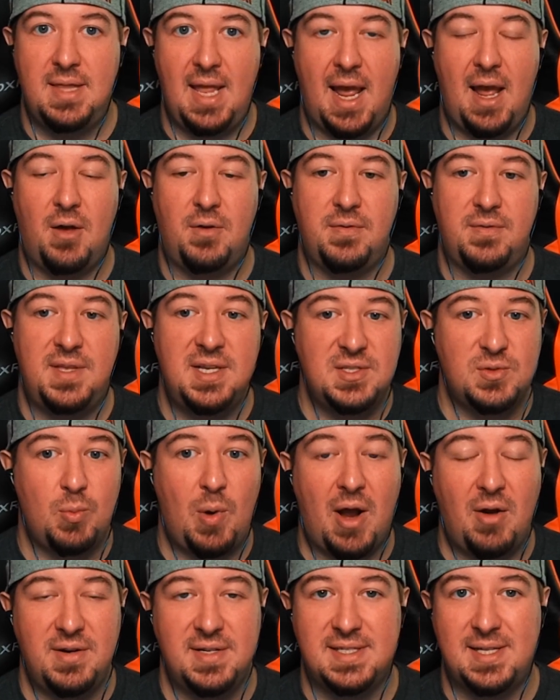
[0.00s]
Now, this
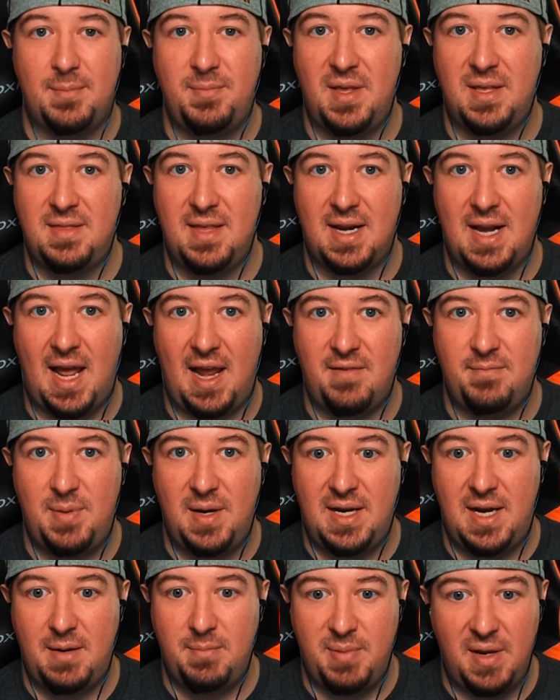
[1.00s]
route is something that I've
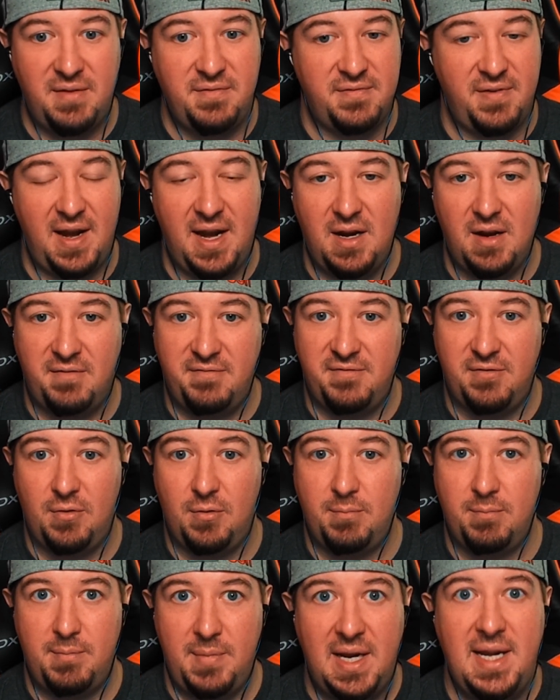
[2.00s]
been a big fan of
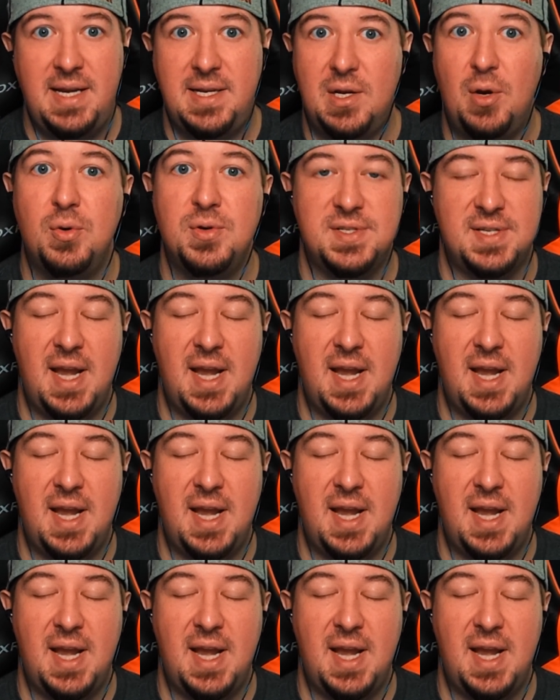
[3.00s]
for many years